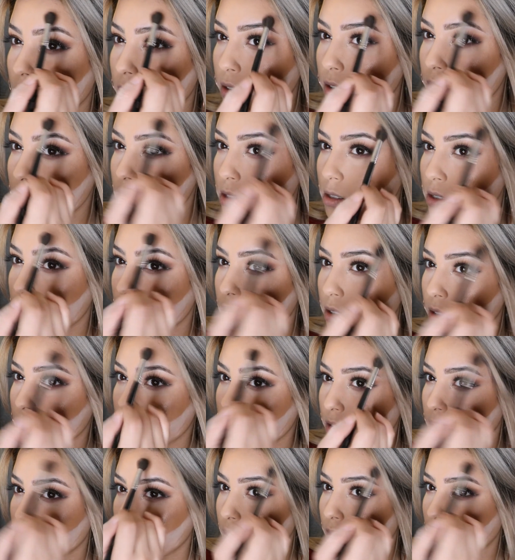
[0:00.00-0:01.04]
Just a
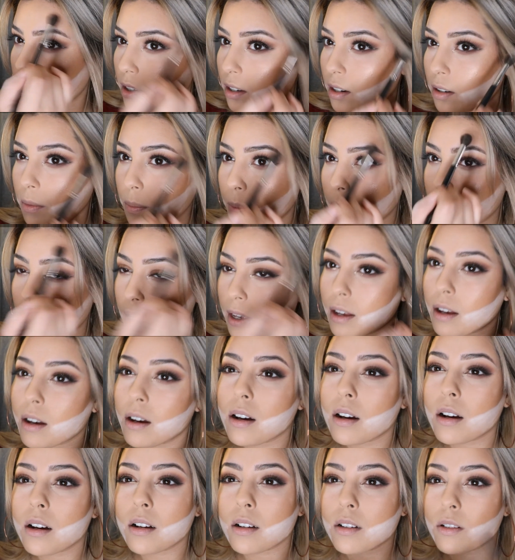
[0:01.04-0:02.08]
little bit
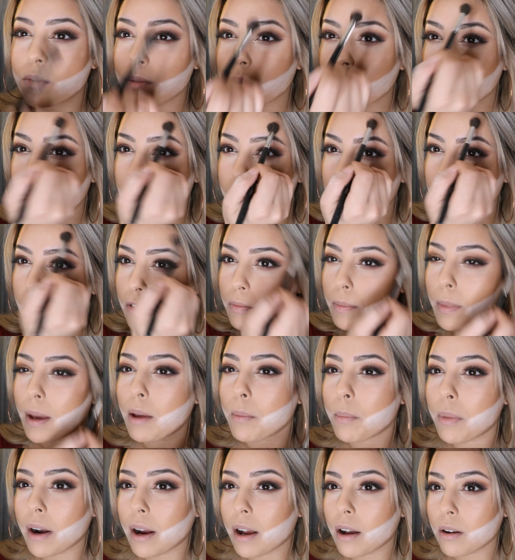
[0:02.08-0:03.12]
right above my
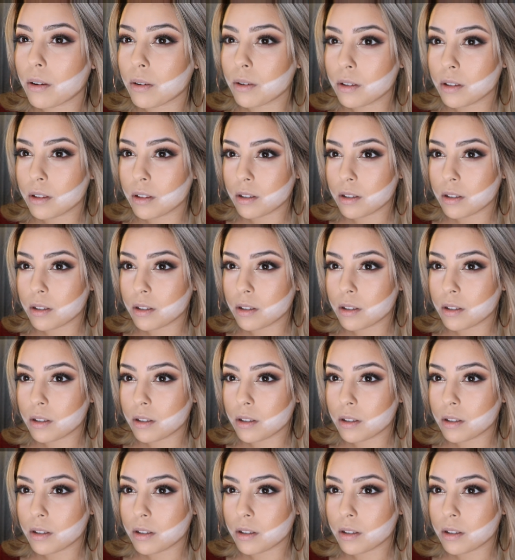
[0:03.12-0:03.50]
brow.